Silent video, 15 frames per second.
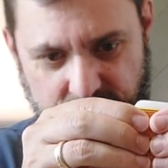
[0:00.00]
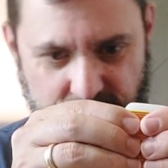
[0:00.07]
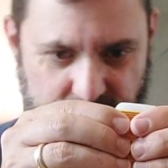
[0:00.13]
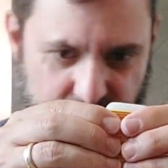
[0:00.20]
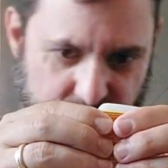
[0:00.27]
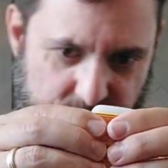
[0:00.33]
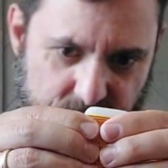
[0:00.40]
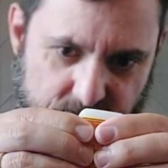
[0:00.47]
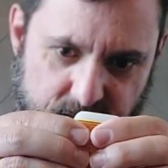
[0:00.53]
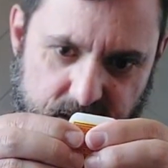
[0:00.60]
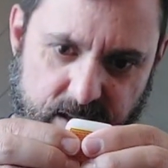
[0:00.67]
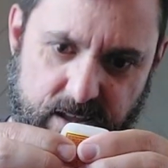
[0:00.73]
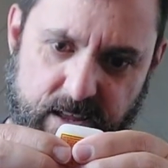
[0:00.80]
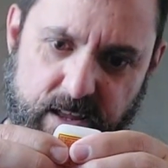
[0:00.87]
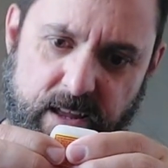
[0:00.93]
Maybe that
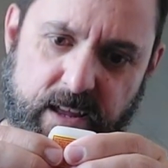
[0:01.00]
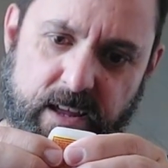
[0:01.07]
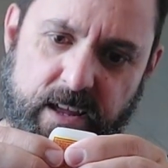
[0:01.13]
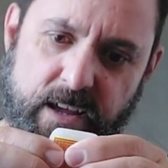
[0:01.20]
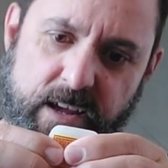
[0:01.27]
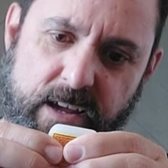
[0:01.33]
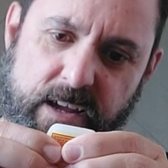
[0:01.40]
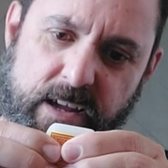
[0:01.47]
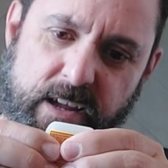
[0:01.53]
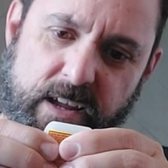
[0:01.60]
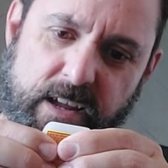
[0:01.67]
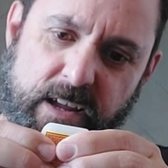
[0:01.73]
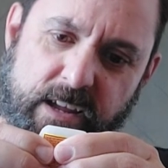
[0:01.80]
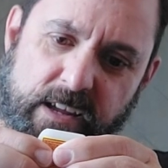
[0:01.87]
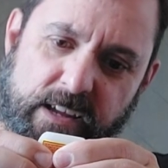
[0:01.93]
was the problem
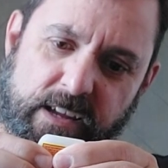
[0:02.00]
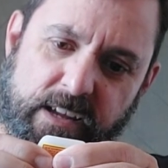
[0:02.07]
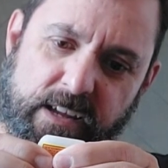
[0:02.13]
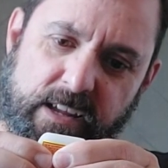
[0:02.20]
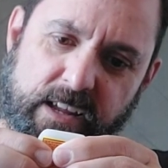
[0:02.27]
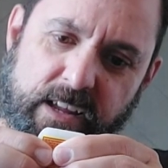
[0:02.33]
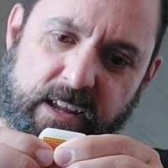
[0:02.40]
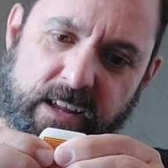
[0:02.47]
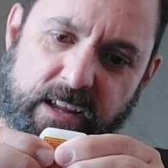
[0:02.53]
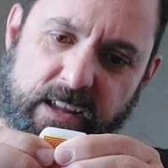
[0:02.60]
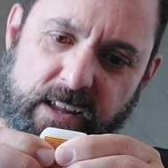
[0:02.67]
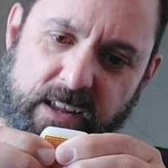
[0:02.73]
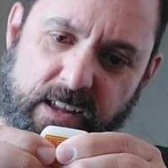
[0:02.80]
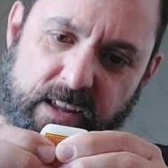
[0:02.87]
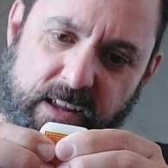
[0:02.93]
with all of
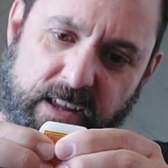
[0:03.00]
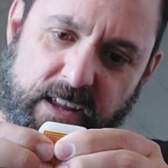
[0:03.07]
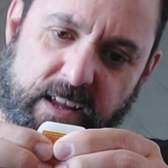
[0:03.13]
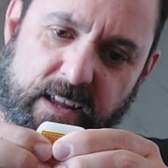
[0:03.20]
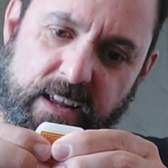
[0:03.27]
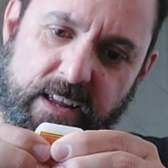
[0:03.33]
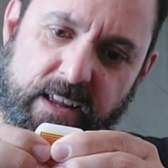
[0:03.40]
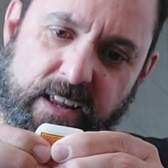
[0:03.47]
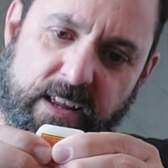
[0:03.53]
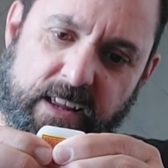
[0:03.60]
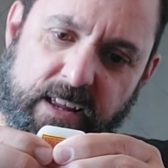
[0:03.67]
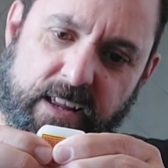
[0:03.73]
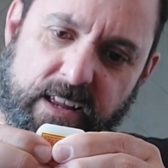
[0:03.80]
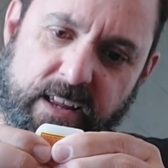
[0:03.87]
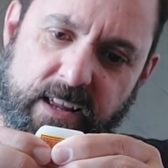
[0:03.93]
that.
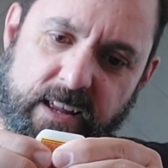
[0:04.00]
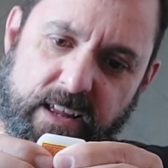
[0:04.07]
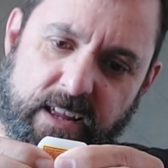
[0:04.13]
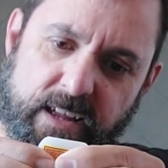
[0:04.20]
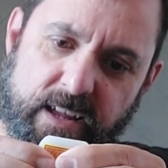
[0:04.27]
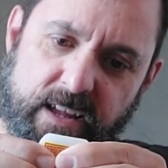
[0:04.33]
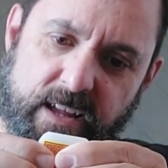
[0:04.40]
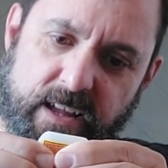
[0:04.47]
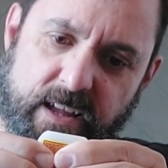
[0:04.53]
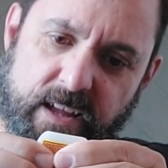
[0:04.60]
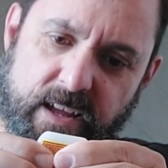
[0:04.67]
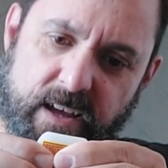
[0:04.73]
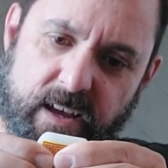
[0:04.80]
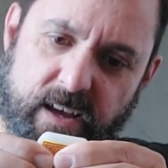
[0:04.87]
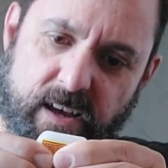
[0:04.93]
Maybe it was getting
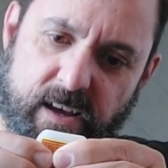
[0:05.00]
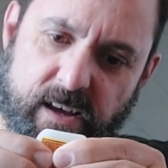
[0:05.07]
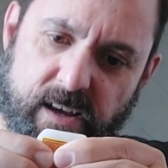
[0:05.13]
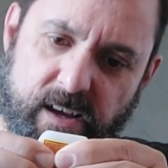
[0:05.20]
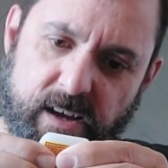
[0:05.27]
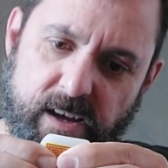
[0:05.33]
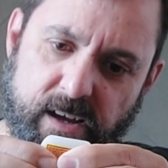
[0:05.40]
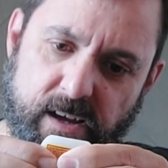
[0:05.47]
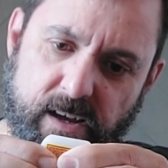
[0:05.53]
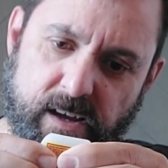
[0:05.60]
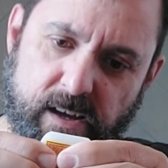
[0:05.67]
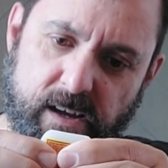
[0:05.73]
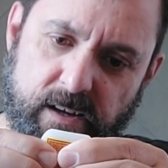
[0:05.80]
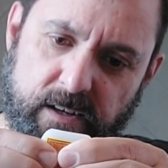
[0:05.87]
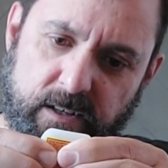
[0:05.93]
all dry
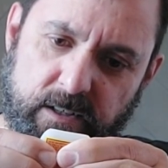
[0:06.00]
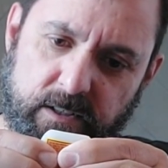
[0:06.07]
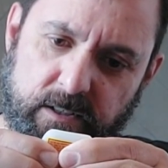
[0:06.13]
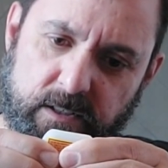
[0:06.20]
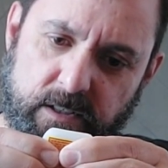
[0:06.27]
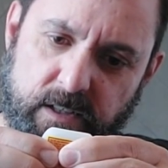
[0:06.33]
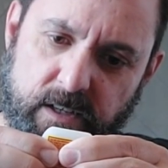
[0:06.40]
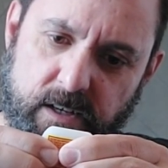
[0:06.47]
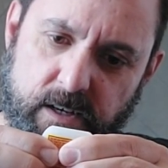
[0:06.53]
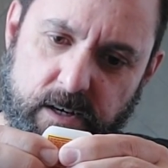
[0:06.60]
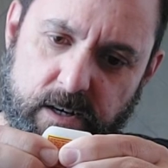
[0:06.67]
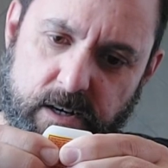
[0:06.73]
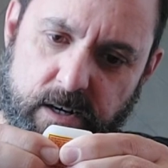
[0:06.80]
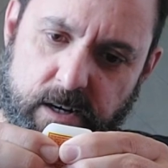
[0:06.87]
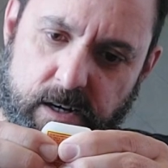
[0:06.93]
and it wasn't
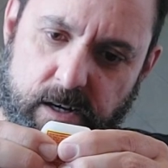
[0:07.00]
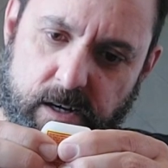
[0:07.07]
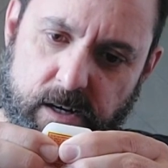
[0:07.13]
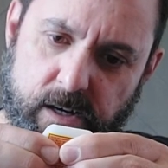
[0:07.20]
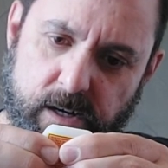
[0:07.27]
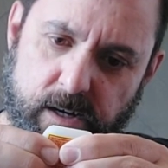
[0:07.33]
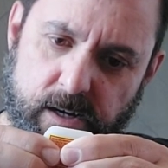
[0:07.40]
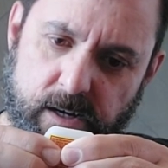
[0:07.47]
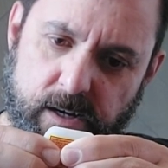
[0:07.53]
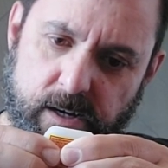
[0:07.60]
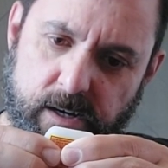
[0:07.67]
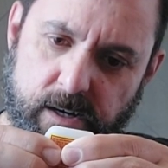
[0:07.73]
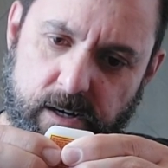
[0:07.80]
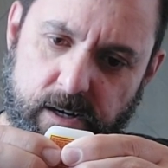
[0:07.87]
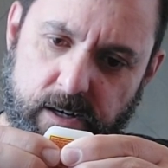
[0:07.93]
making it
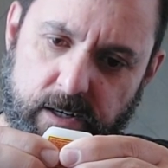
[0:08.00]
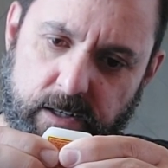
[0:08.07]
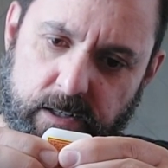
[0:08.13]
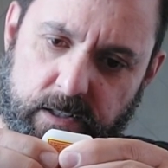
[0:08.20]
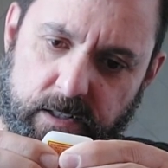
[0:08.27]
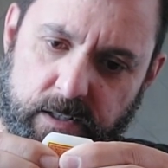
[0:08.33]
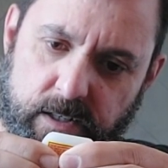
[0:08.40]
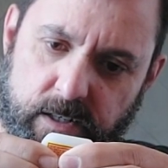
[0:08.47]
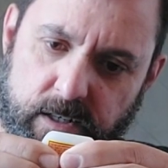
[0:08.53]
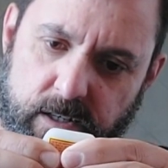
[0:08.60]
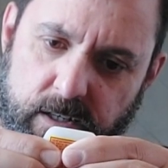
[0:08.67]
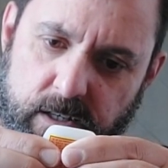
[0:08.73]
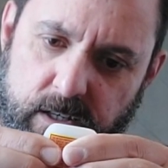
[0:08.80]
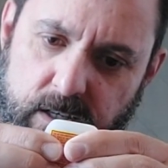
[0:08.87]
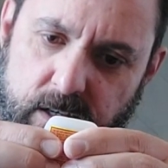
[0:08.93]
stick.
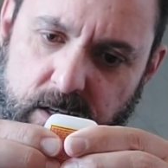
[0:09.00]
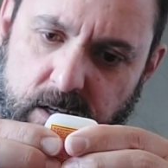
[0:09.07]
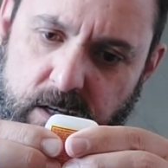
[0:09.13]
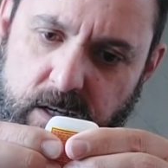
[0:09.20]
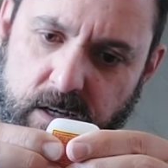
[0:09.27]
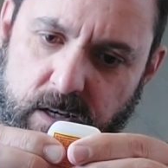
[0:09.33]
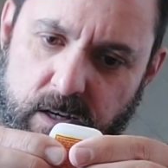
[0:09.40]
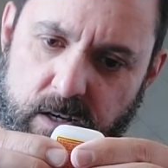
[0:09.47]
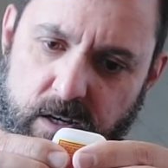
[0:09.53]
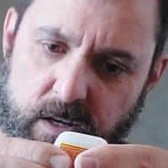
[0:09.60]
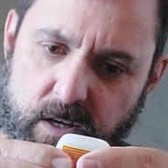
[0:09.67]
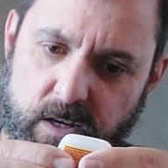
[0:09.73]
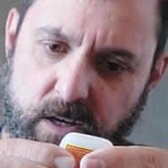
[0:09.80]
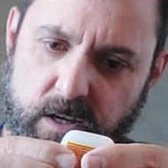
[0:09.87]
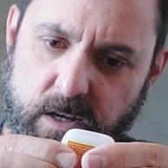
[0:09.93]
There's
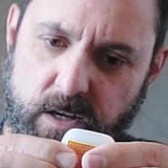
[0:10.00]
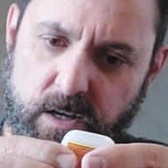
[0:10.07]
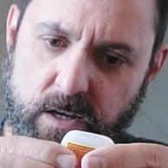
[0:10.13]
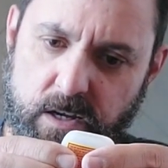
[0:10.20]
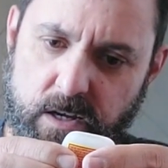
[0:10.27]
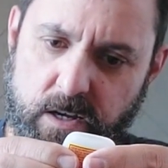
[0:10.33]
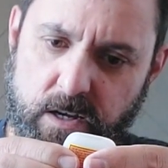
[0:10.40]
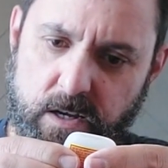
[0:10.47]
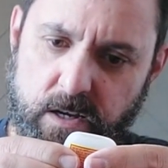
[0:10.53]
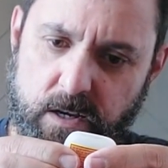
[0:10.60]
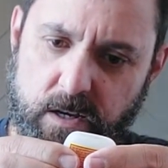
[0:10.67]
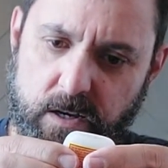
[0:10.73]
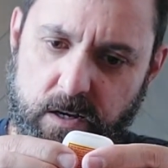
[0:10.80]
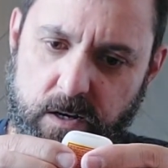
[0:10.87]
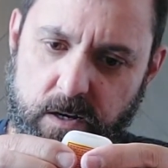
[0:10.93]
probably
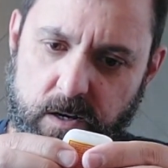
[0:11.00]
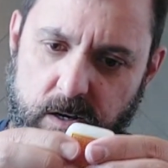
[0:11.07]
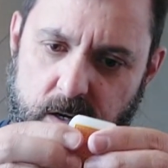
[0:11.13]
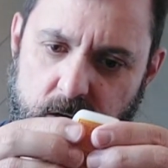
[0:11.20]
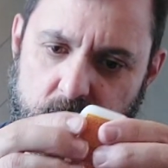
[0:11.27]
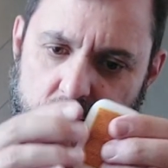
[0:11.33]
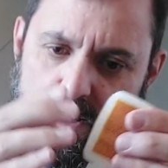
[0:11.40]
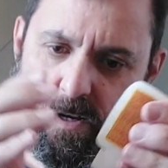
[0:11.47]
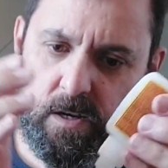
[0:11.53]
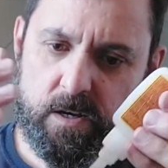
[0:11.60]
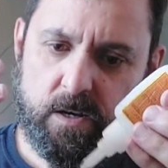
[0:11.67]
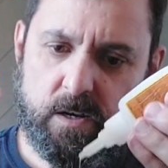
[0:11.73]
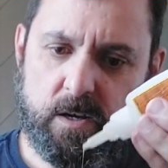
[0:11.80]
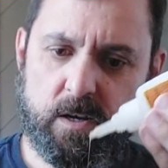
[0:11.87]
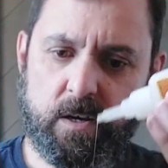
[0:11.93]
some chunks in
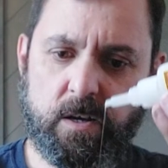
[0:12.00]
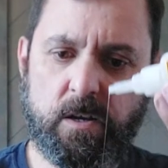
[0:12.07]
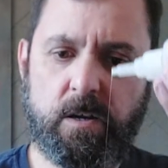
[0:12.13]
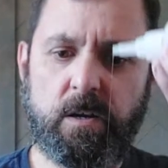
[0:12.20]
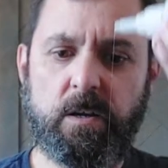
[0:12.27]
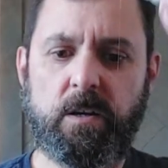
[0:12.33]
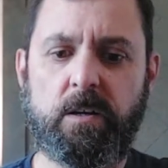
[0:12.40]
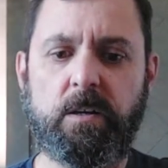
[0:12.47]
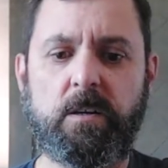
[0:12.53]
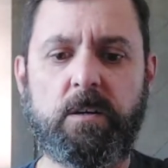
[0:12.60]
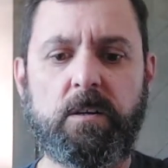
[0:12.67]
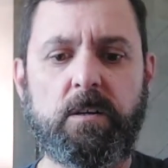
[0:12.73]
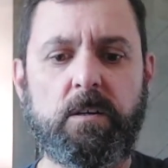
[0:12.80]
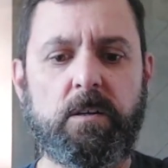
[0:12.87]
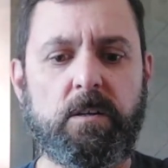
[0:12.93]
there that was already
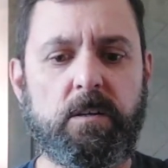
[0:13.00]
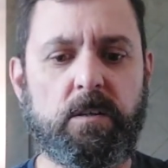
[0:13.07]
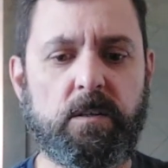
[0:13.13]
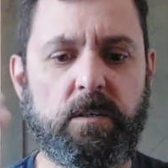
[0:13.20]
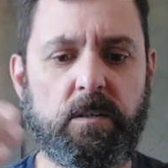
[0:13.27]
dry.